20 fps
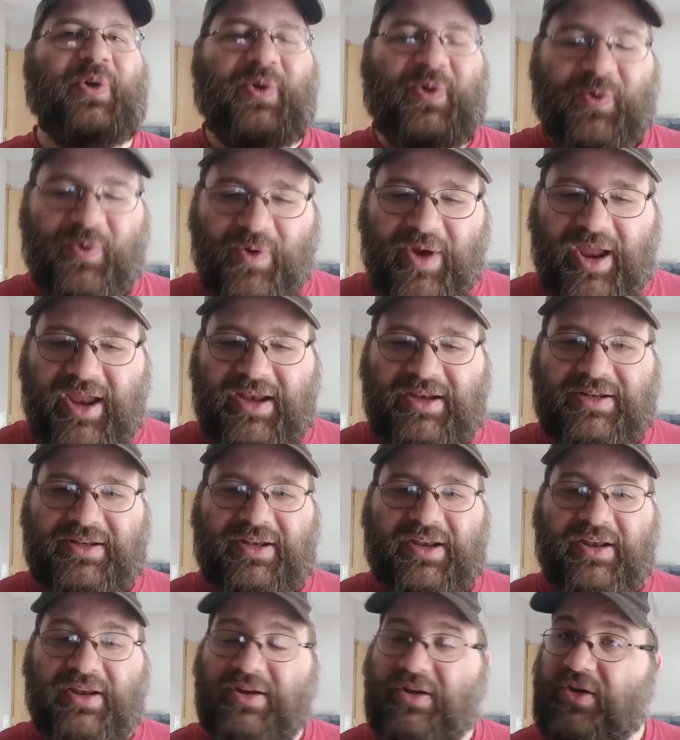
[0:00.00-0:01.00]
Great
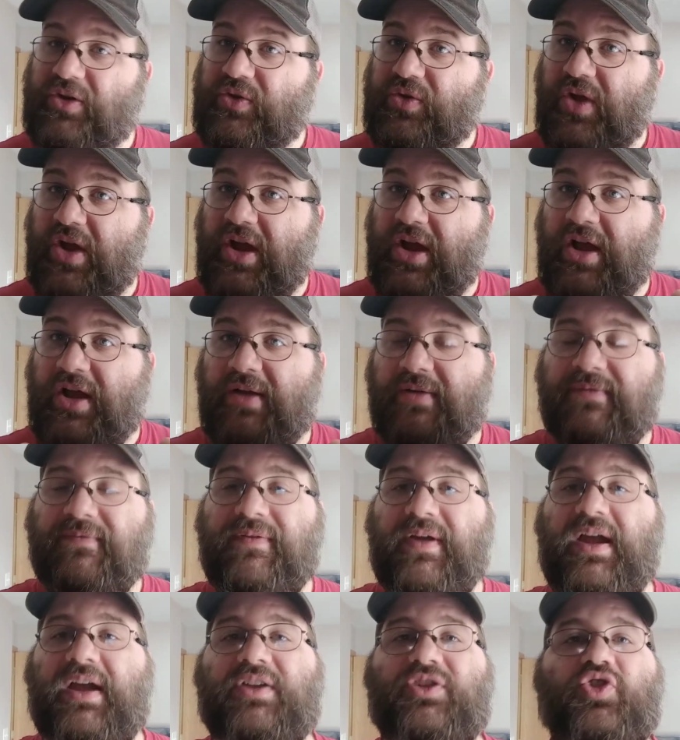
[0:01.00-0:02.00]

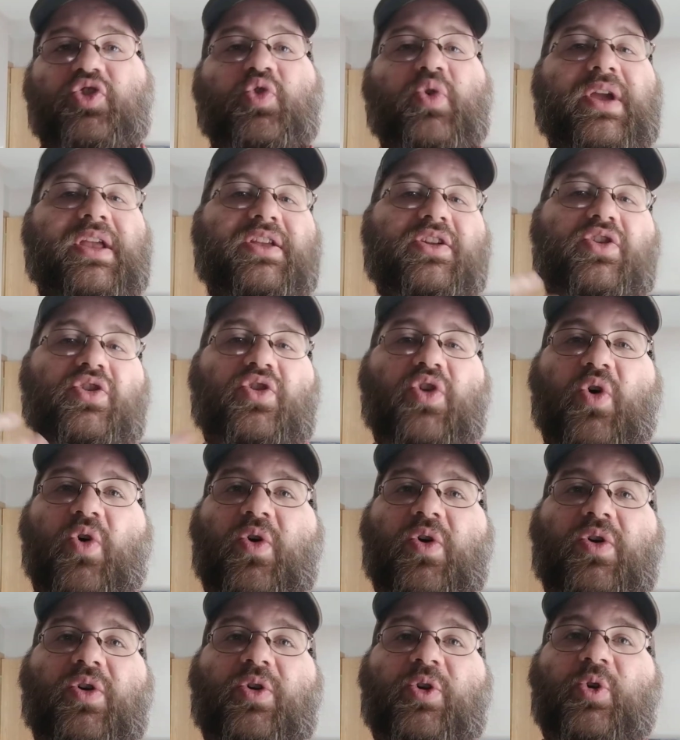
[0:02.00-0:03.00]
effects, great
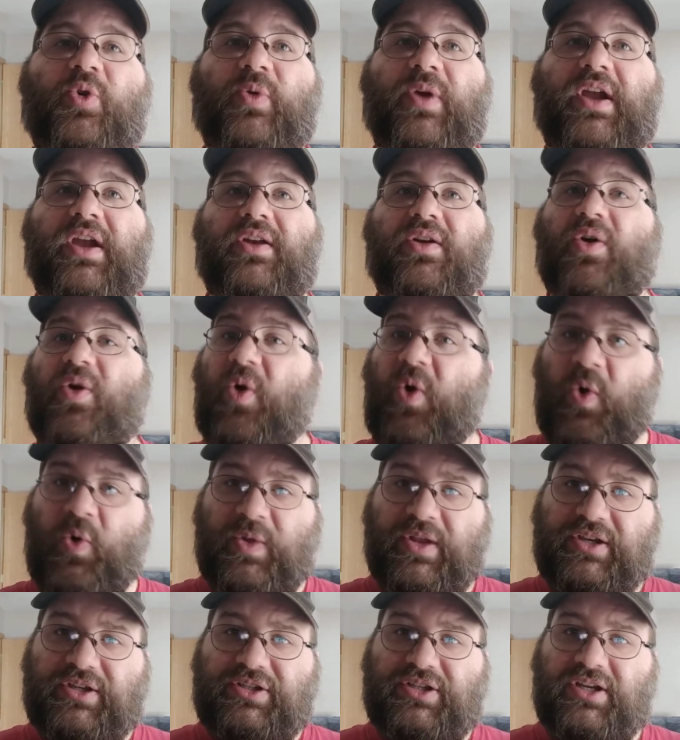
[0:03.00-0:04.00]
gore, great
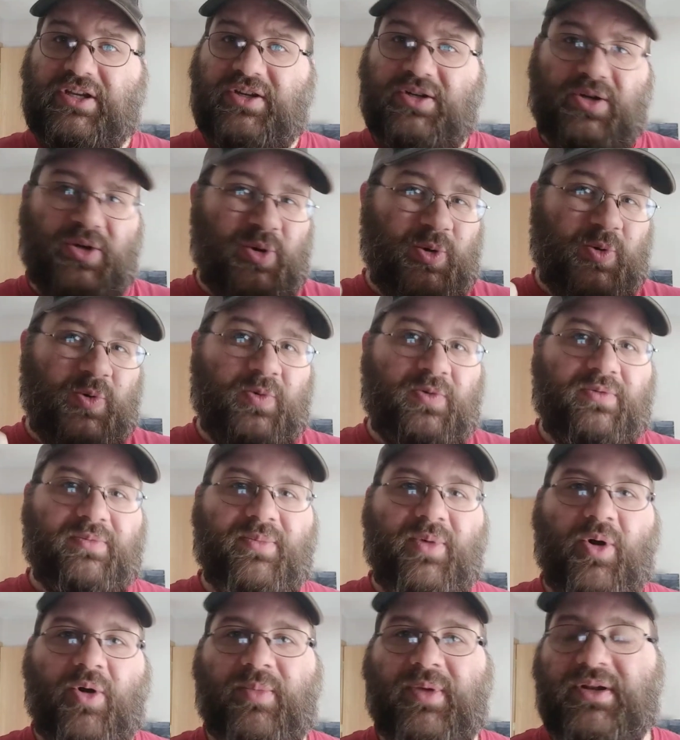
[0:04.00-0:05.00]
holy shit, oh,
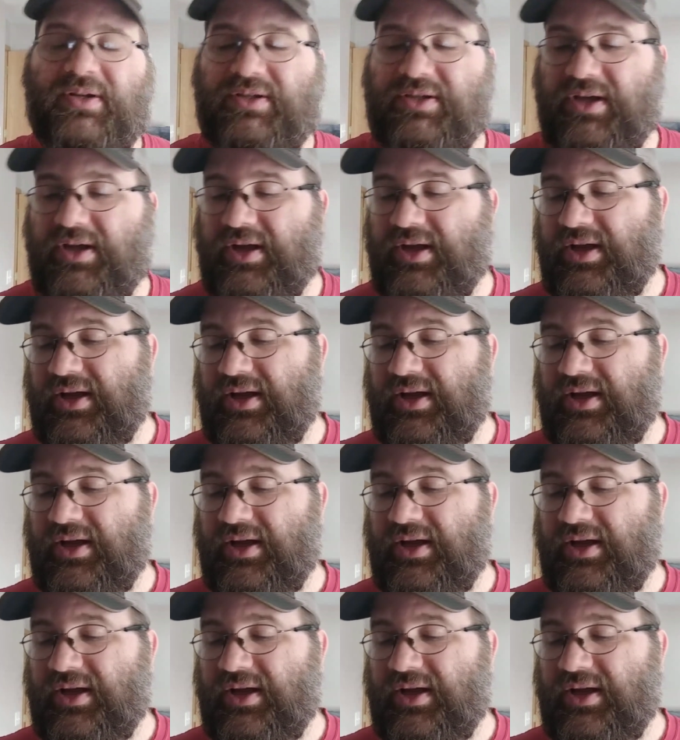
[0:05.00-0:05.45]
moments.